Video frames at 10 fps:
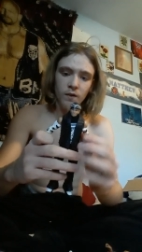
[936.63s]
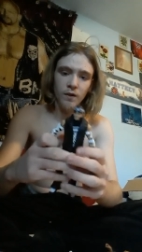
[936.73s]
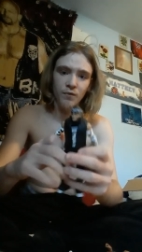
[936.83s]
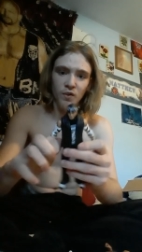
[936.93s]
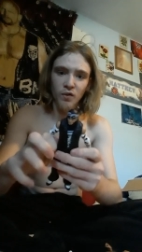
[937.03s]

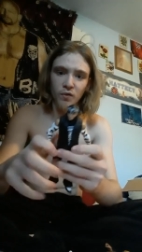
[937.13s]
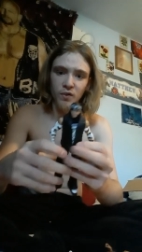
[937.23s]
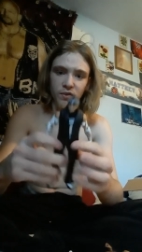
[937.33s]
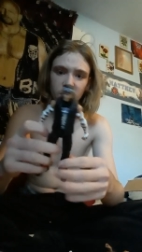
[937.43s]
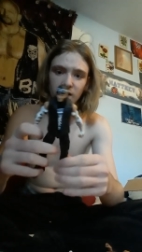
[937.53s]
If he ever
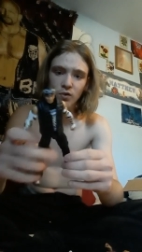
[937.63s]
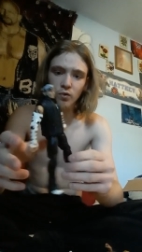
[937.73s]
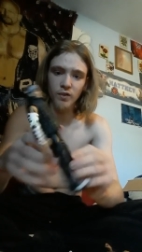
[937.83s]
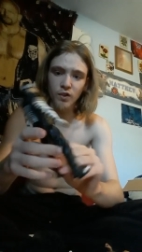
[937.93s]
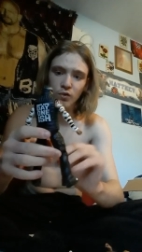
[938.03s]
decide to
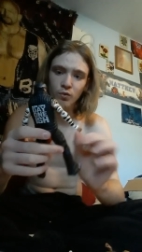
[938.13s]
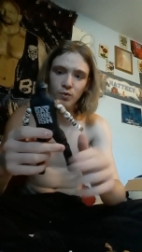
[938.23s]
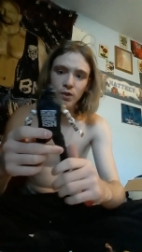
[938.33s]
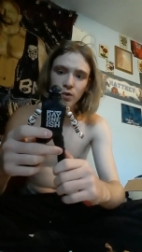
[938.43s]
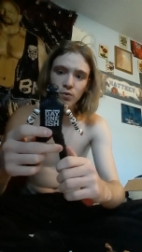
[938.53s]
join the
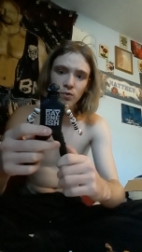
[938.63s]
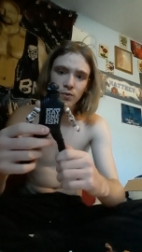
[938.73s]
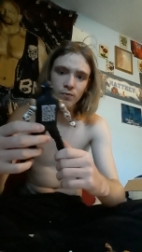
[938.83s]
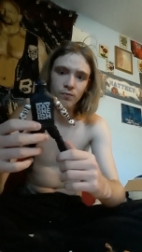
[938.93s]
Usos,